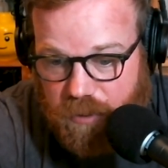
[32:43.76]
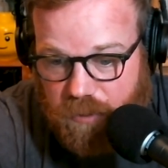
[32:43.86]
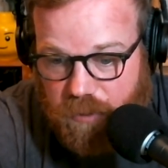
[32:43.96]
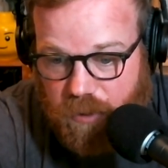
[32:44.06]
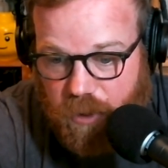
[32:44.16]

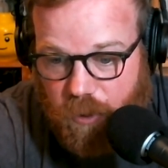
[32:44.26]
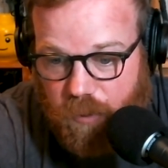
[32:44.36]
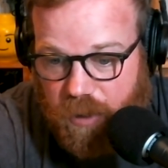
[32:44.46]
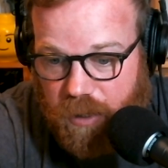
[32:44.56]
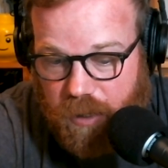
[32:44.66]
yeah. you
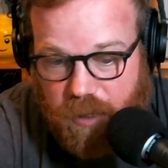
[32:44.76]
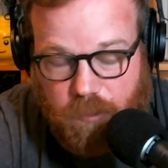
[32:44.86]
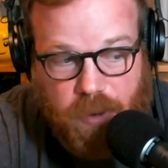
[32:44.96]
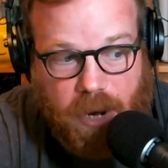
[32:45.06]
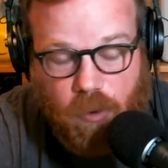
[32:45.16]
know, and,
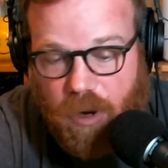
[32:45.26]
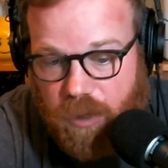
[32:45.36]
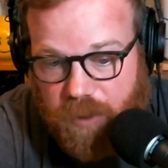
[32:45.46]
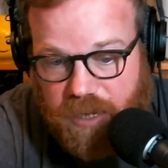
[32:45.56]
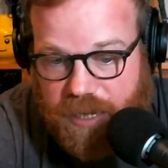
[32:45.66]
and, Power
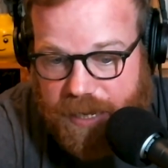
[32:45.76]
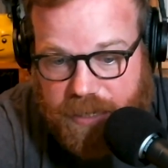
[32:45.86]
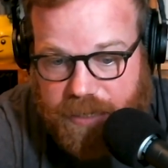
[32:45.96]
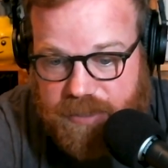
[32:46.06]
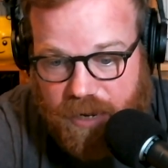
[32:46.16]
Automate
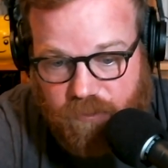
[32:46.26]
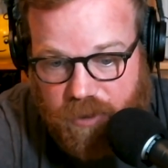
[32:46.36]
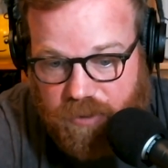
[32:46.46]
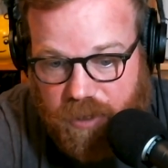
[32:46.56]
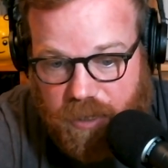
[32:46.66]
can't get to
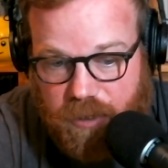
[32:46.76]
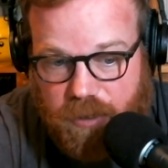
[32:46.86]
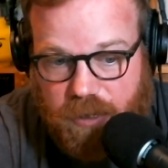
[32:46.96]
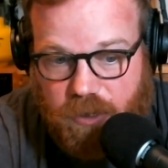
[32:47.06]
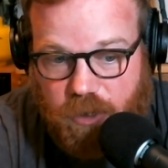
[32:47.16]
everything,
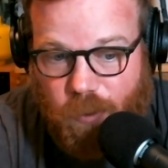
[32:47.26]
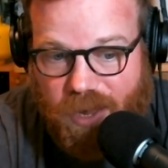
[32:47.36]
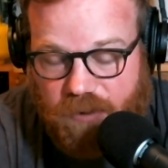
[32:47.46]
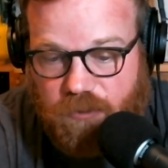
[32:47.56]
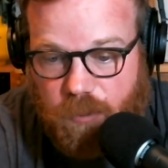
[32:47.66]
and you
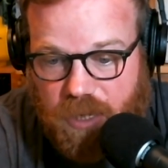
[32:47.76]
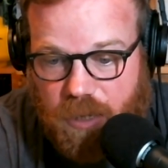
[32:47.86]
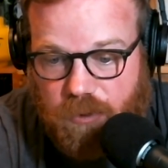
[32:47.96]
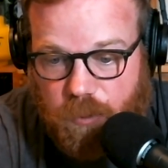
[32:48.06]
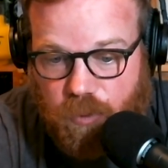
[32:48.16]
have to be
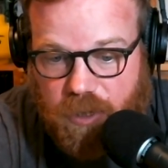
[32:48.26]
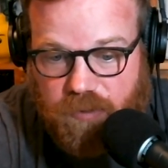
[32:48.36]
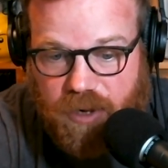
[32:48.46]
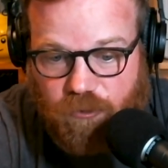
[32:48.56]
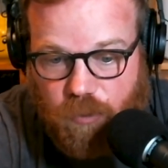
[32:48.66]
able to bring
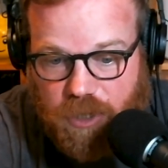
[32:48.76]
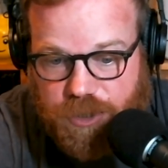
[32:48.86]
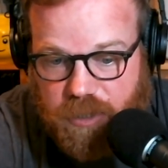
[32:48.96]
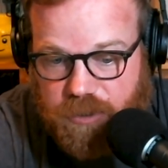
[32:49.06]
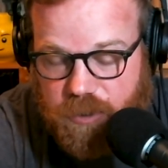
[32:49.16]
that
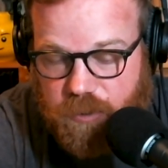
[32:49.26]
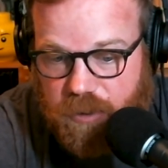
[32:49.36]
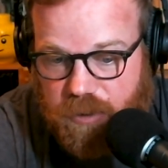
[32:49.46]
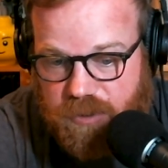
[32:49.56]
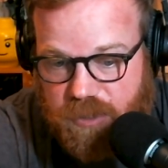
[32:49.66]
information into
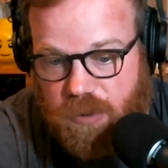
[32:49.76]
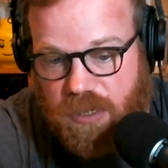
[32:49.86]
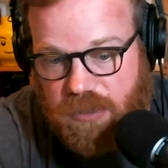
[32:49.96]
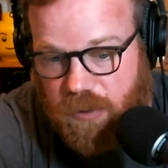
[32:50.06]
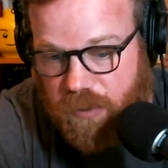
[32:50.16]
a, a
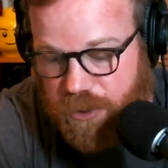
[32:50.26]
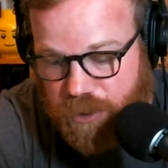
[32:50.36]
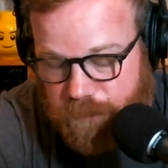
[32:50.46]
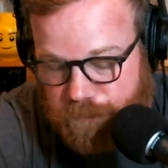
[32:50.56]
centralized location.